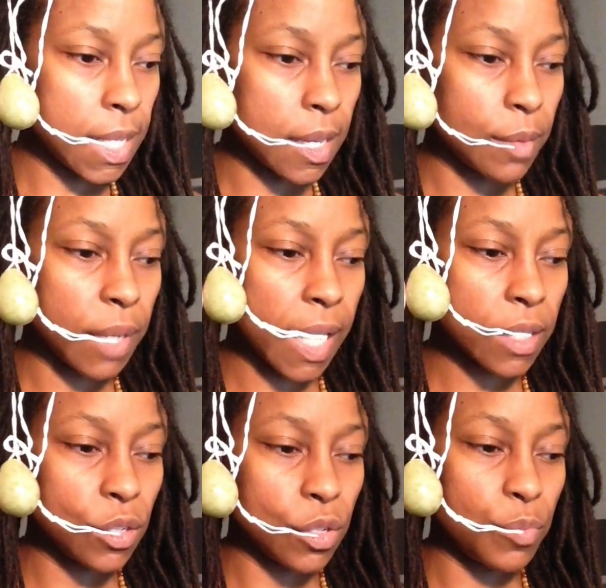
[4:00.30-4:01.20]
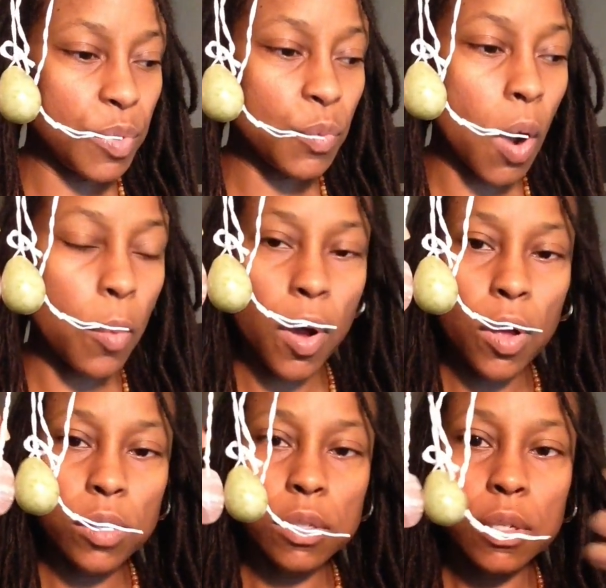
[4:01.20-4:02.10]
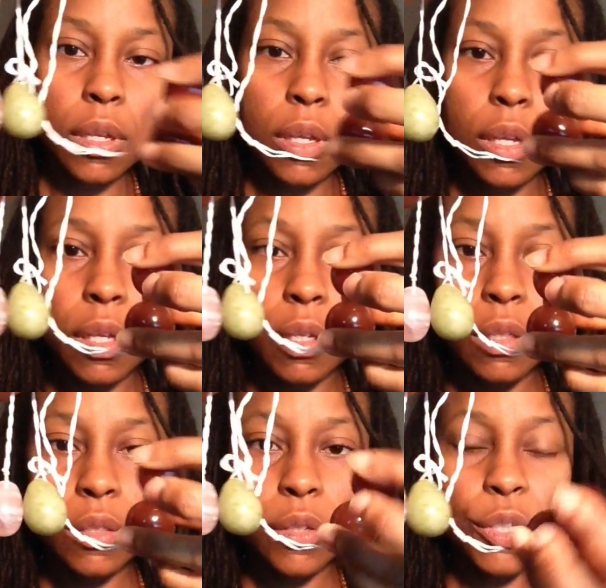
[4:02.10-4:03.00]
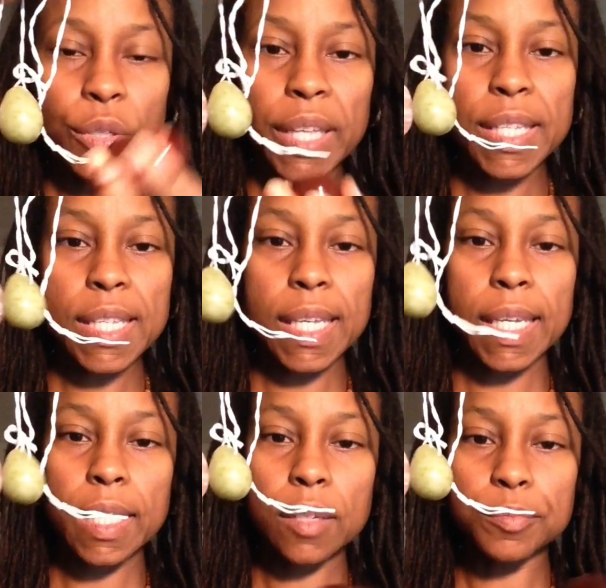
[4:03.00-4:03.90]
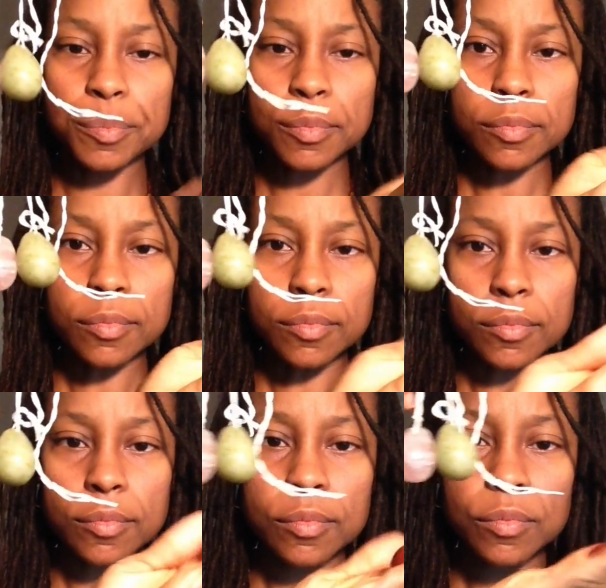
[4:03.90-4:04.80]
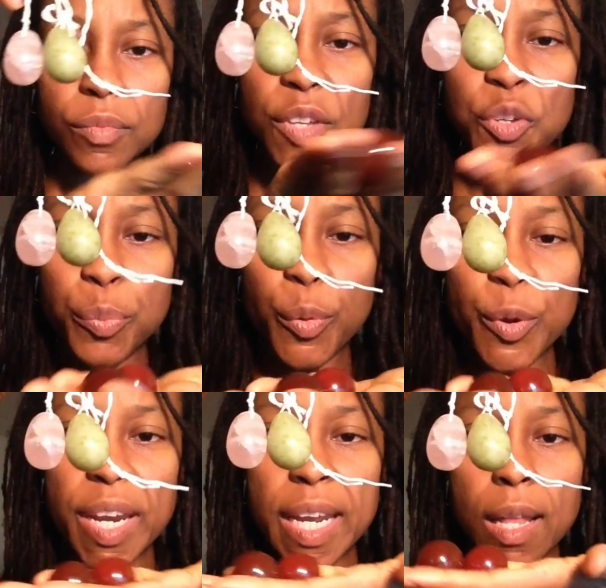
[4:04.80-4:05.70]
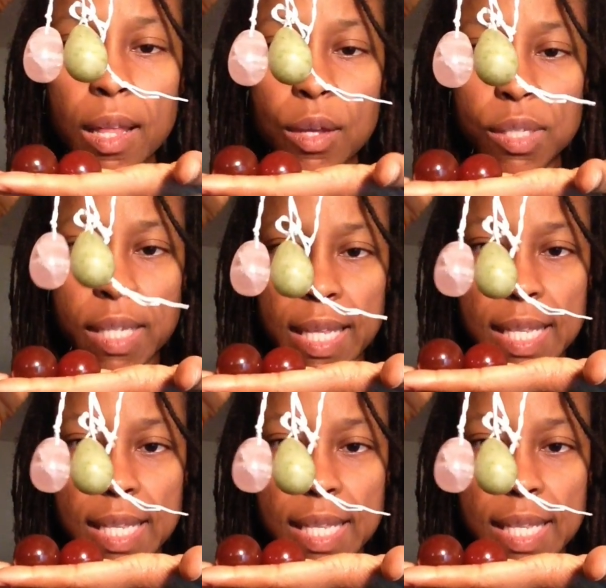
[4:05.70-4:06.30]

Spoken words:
them next to the Benoit balls. So you can see these are pretty close in